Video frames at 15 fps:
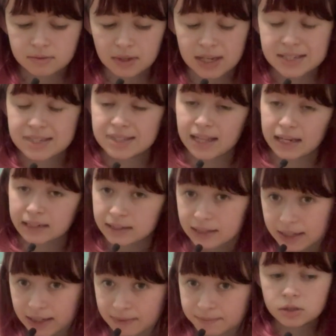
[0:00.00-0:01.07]

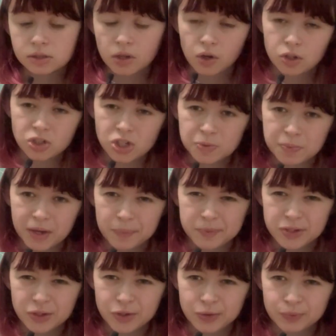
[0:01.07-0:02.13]
aesthetically. So it'll just be up
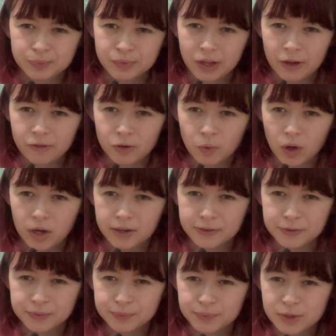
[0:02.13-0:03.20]
to you if you
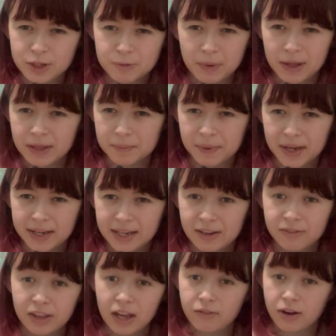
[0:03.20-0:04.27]
want to spend the money.
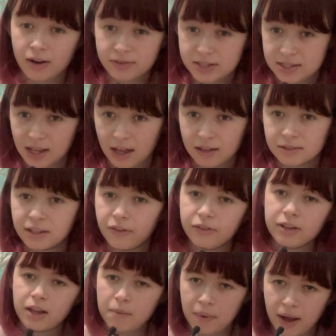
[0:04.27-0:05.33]
If they ever have a sale,
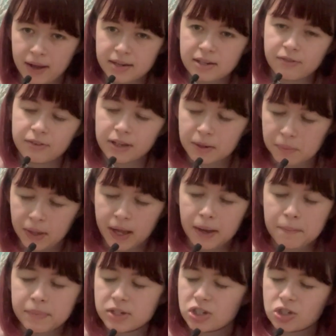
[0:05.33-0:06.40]
definitely buy it, definitely play
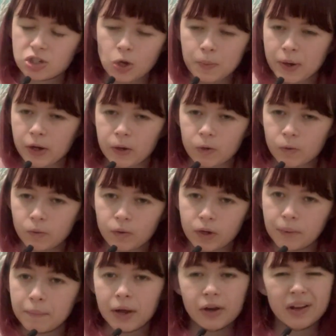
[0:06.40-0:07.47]
it, but just don't marry
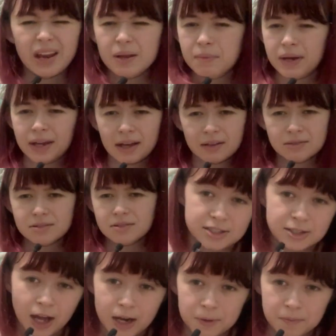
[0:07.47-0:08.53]
Karuna. Marry anybody else. It's
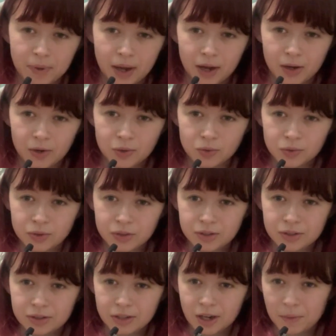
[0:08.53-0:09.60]
not about
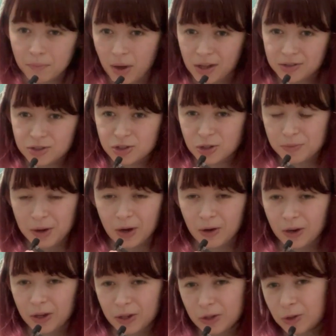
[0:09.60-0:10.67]
a monster
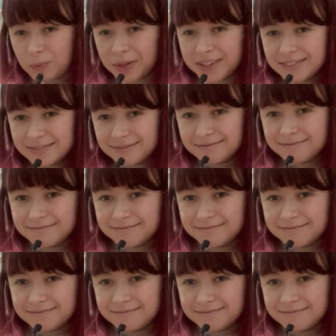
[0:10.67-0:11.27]
marrying a human.